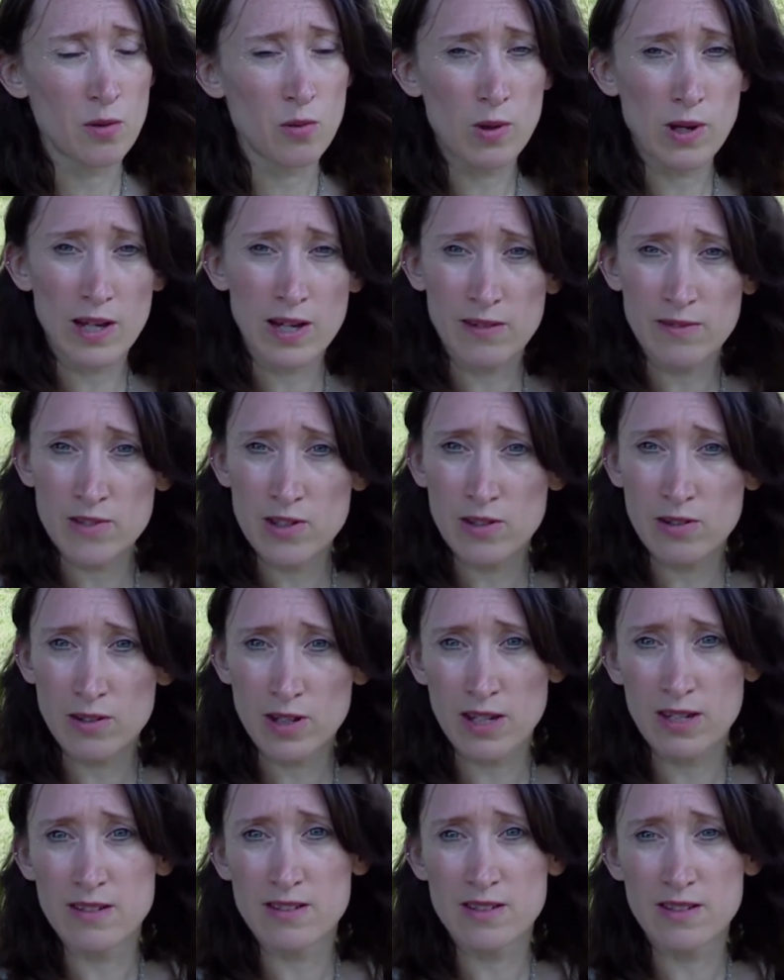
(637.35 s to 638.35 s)
we have to
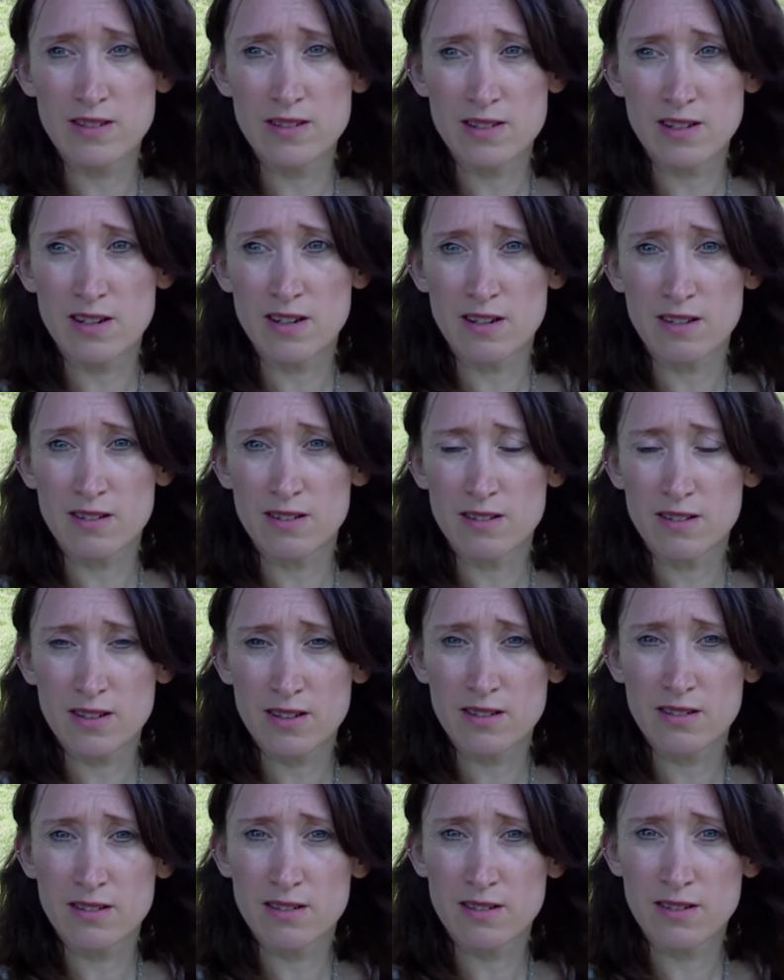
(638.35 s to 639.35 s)
look into the
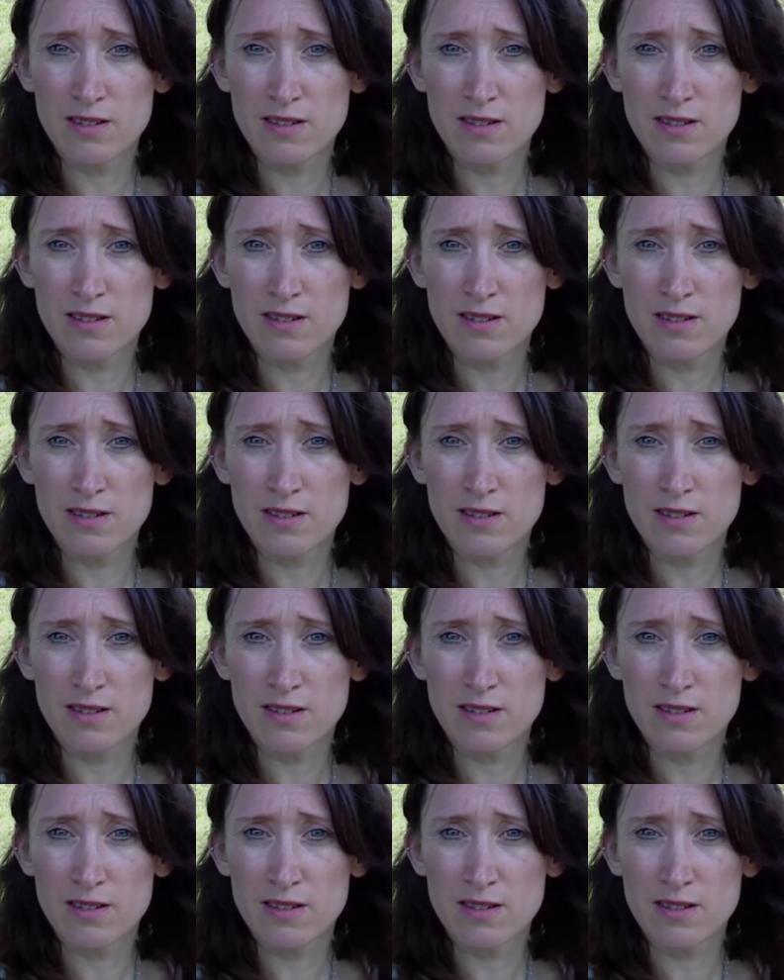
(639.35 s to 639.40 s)
dark,